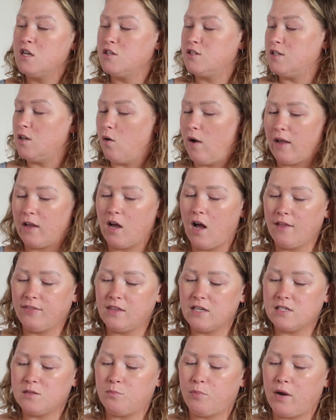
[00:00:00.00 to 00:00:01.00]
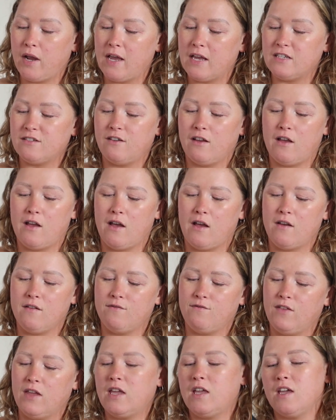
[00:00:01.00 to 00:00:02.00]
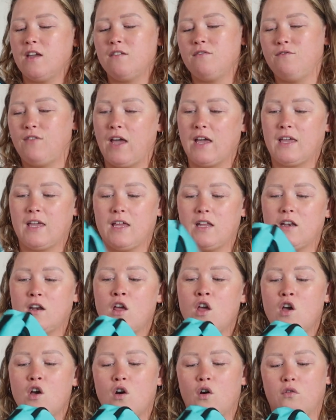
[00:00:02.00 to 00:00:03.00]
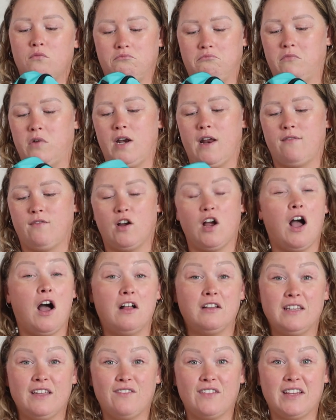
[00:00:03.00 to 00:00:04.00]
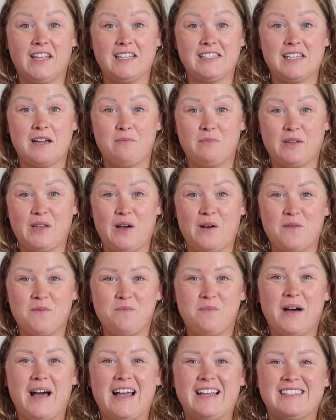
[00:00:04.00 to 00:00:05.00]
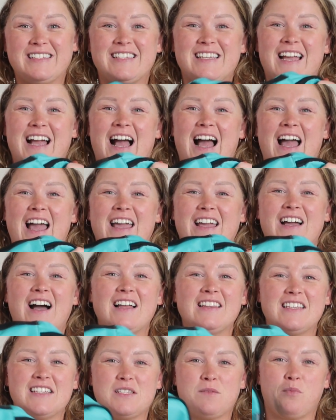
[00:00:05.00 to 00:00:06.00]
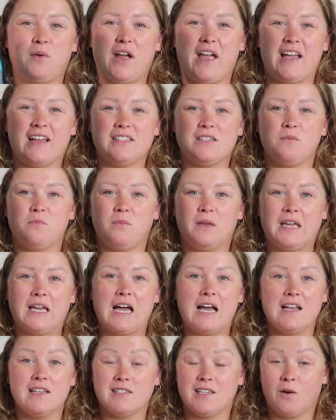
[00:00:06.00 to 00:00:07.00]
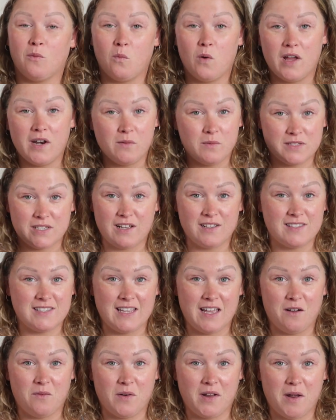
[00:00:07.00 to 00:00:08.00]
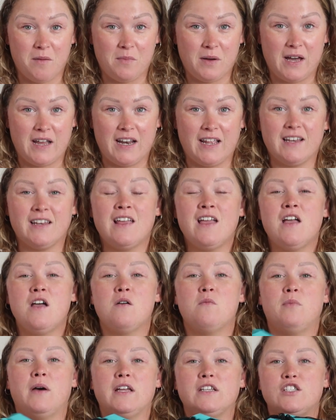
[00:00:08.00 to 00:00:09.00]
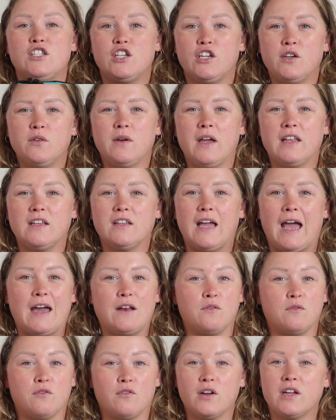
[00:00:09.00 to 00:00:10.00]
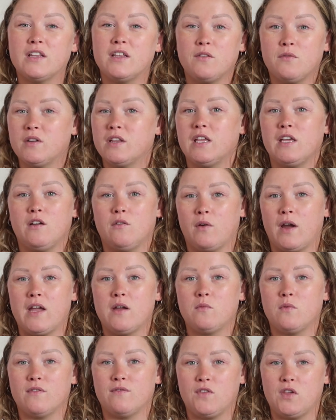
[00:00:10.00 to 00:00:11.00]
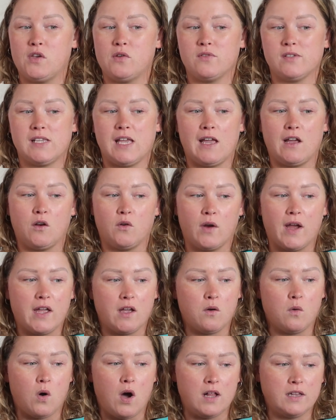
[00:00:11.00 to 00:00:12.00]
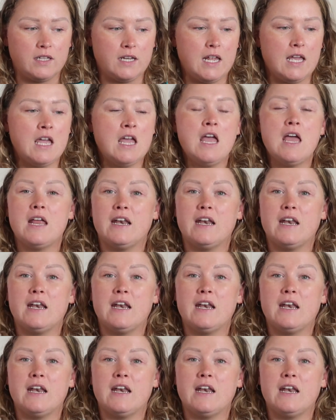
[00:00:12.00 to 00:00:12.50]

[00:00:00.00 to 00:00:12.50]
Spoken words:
So I got this brand, Vegan, whatever, I'll leave a link down below, but I got this brand because one, it was on sale when I bought it, but two, it had really, really great reviews and great quality.